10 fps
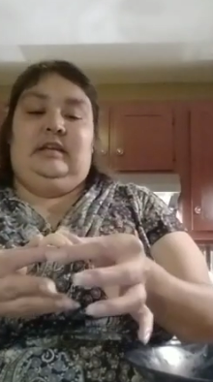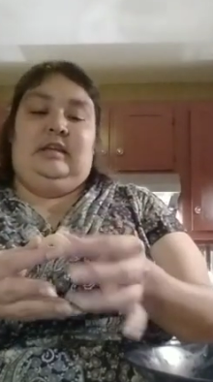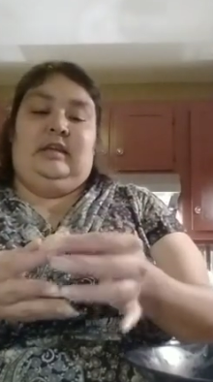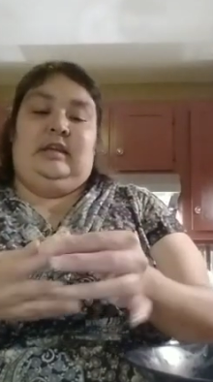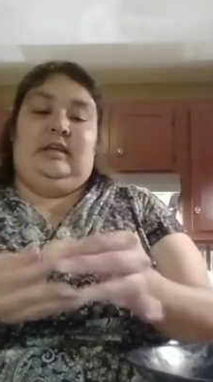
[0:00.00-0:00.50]

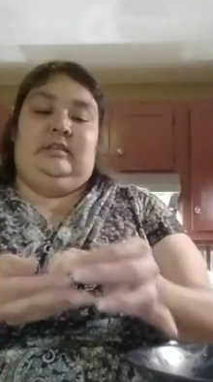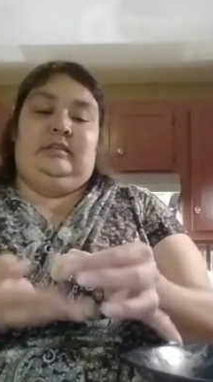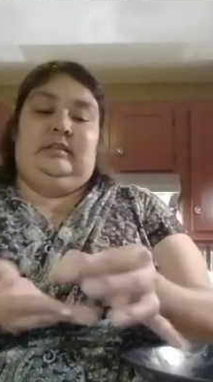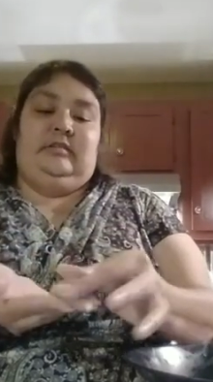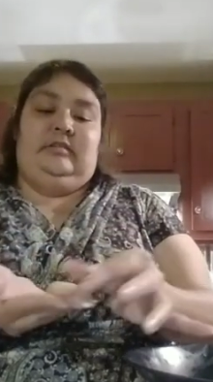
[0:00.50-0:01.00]
And
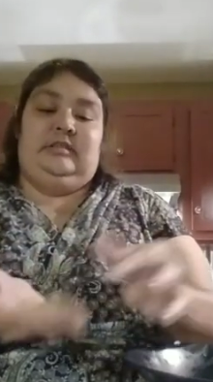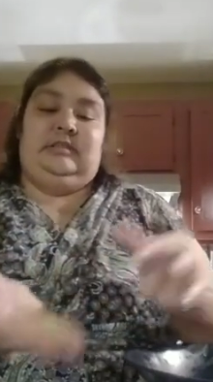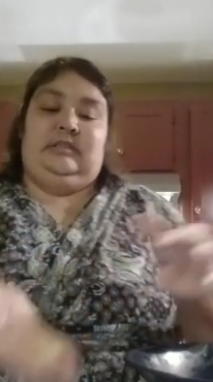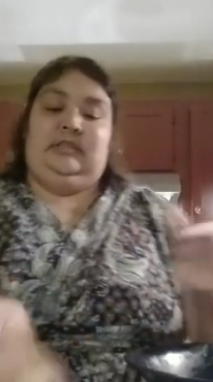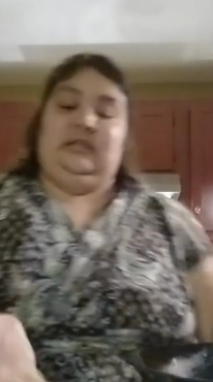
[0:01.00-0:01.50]
here is
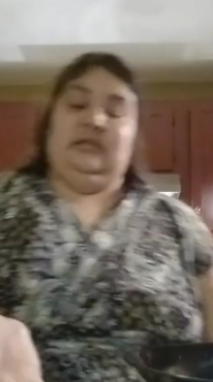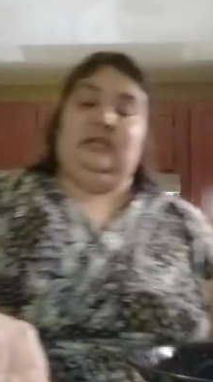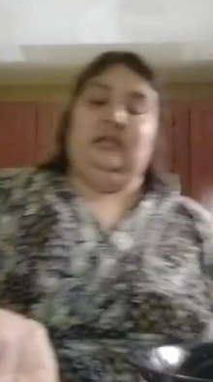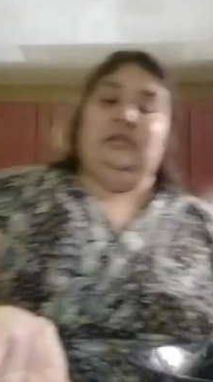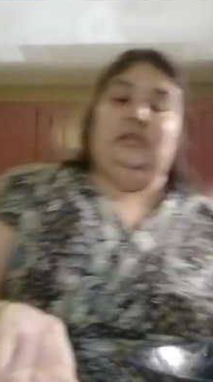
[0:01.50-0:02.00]
the
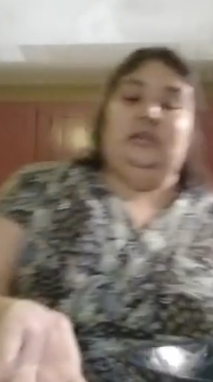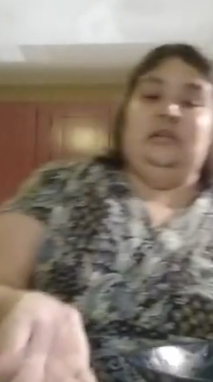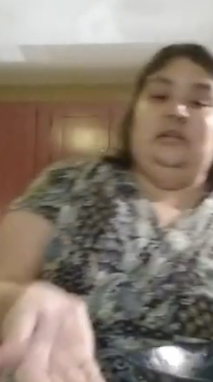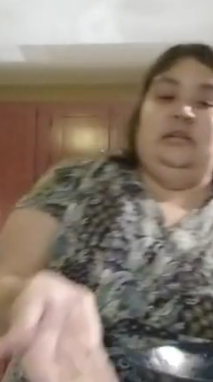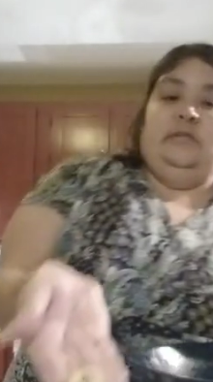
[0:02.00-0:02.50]

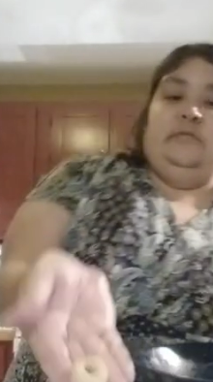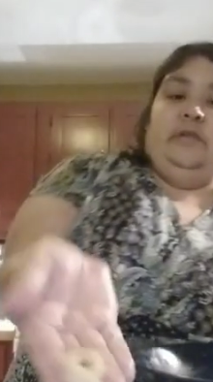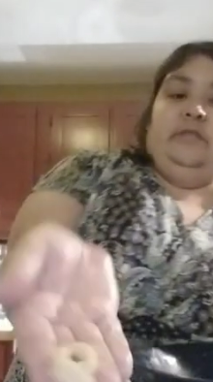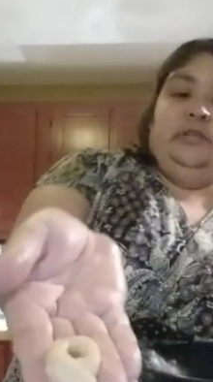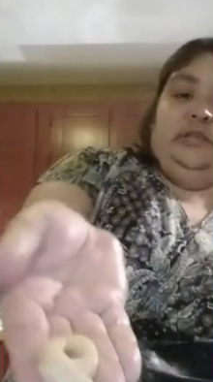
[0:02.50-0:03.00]

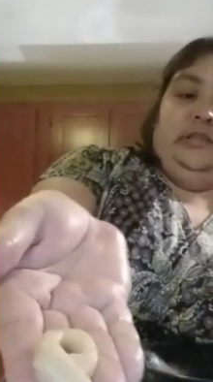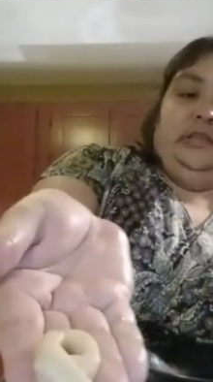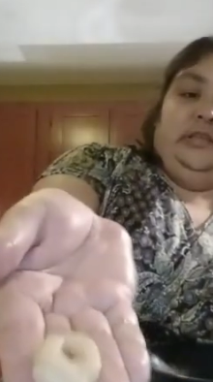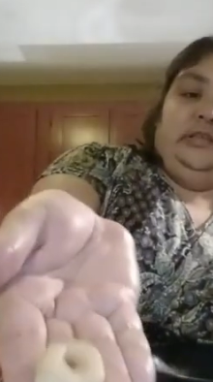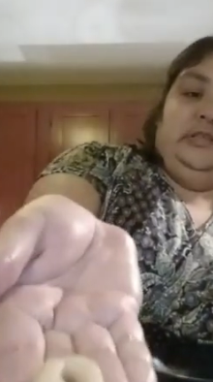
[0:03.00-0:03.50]
round
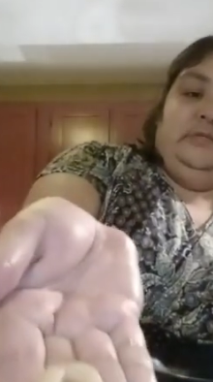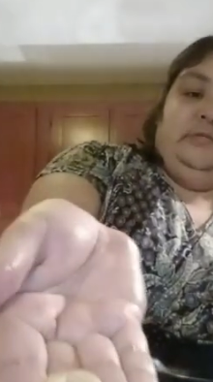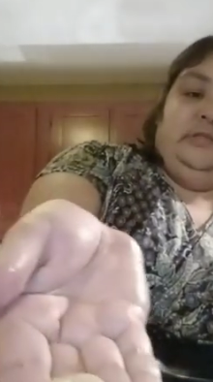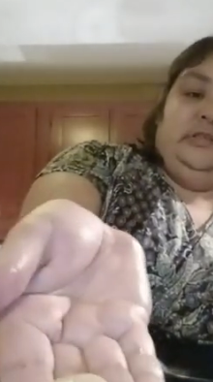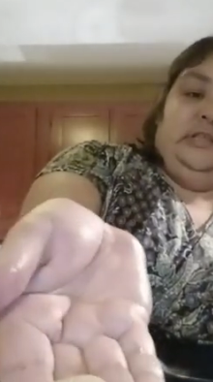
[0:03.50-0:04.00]
that she
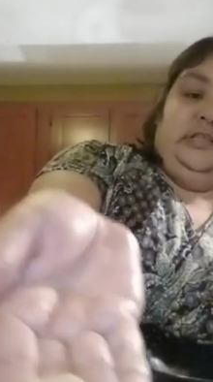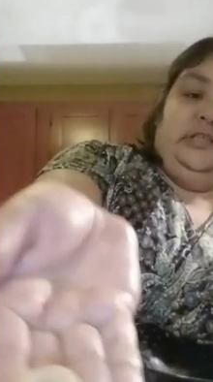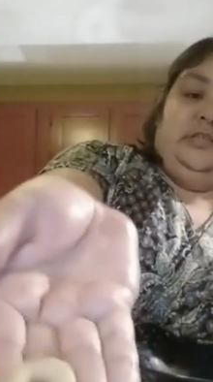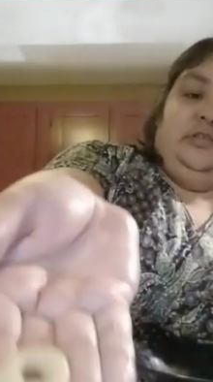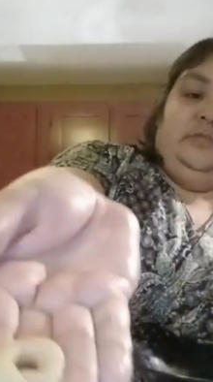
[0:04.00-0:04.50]

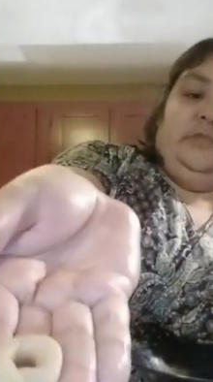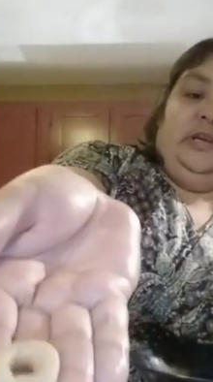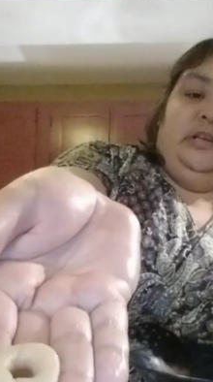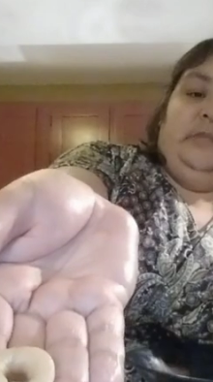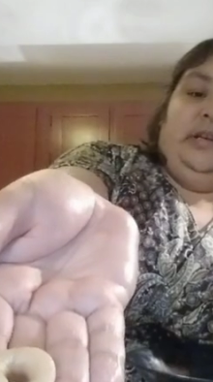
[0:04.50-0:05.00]
showed me how to
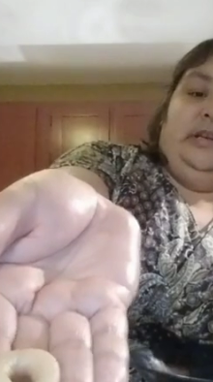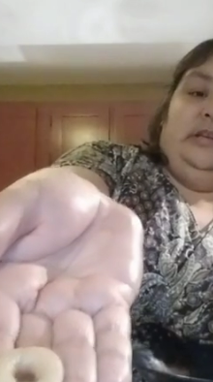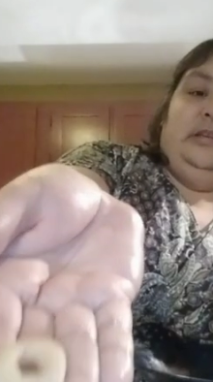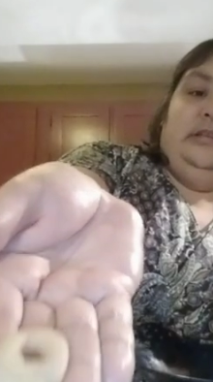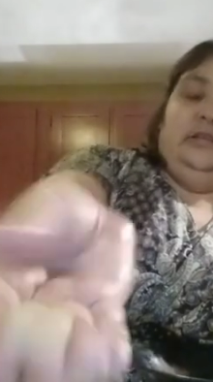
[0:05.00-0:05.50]
make.
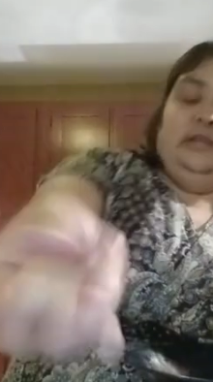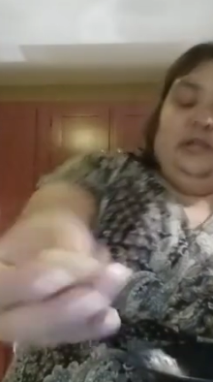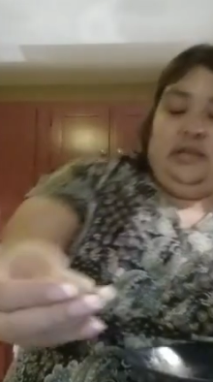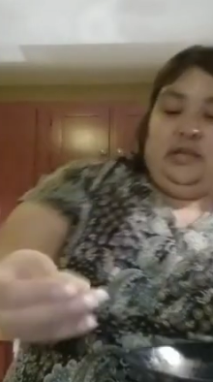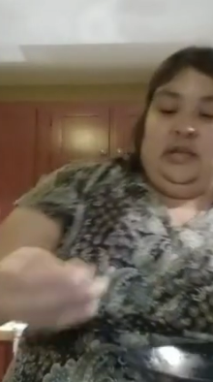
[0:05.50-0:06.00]

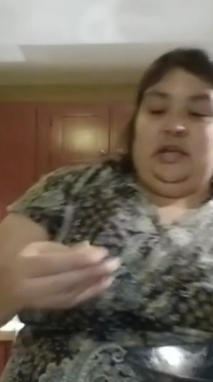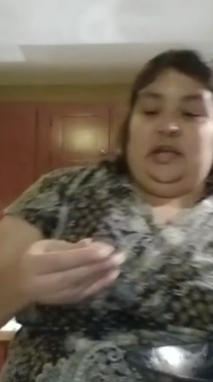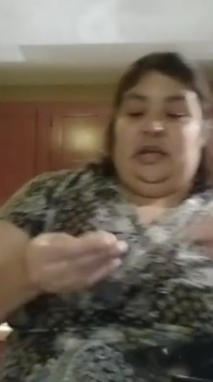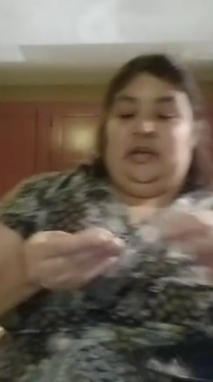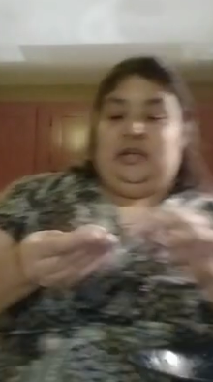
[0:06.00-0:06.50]

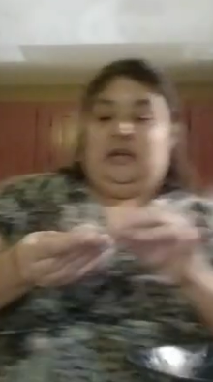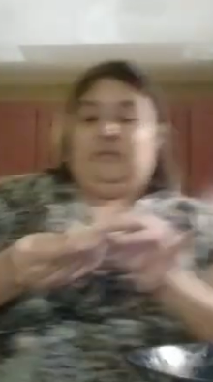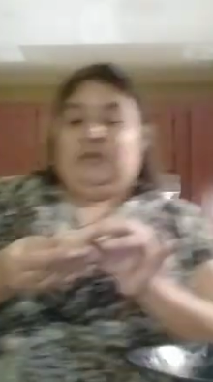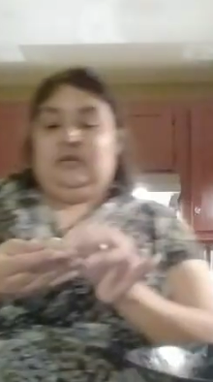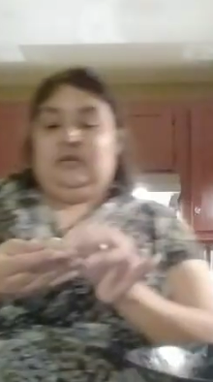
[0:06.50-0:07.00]
And I'm
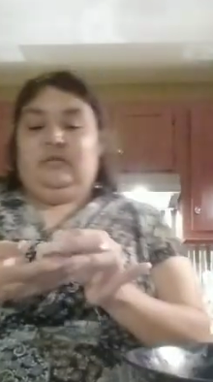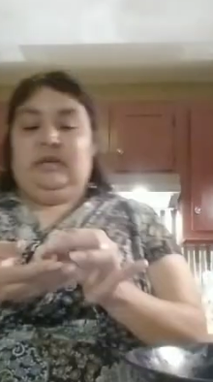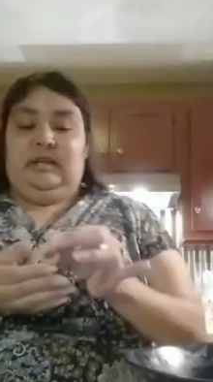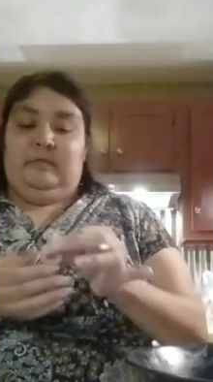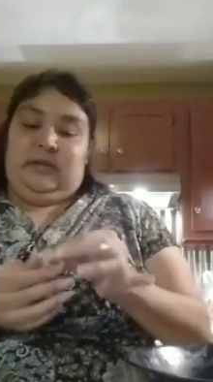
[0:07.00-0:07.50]
gonna go ahead
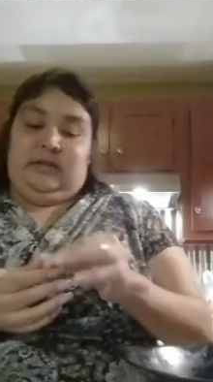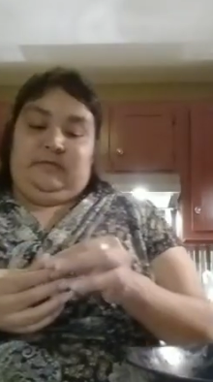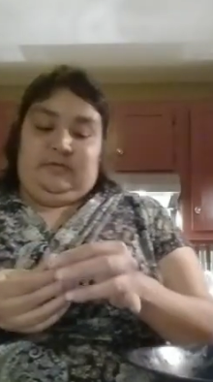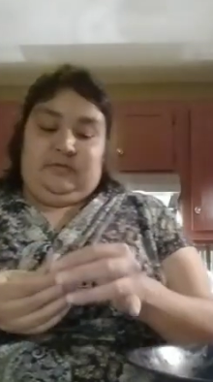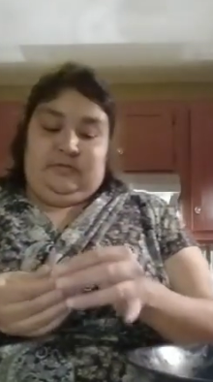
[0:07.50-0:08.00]
and make a
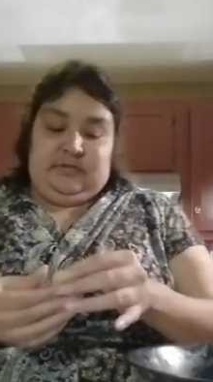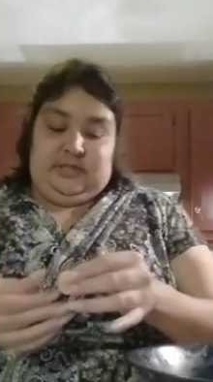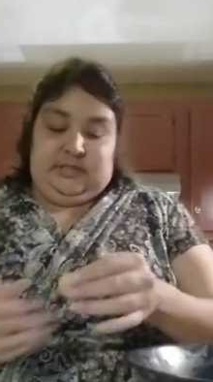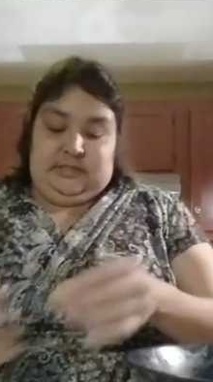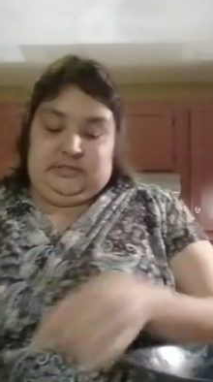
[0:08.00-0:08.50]
few of
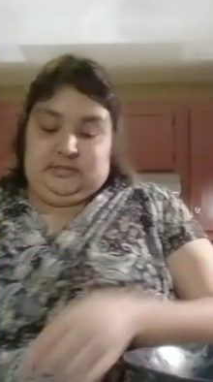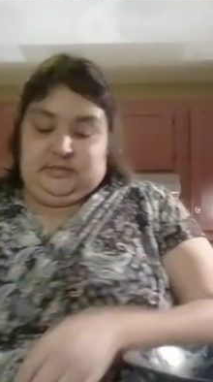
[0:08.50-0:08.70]
these.